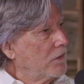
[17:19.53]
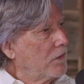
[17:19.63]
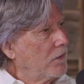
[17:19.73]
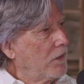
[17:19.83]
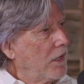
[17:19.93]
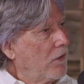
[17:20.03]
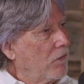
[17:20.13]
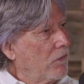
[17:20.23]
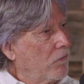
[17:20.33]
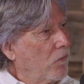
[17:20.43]
They
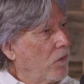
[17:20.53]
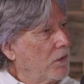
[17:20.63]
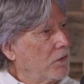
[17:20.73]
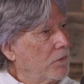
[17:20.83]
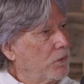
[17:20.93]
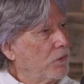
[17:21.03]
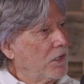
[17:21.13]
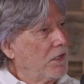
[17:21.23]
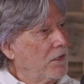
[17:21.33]
don't want to put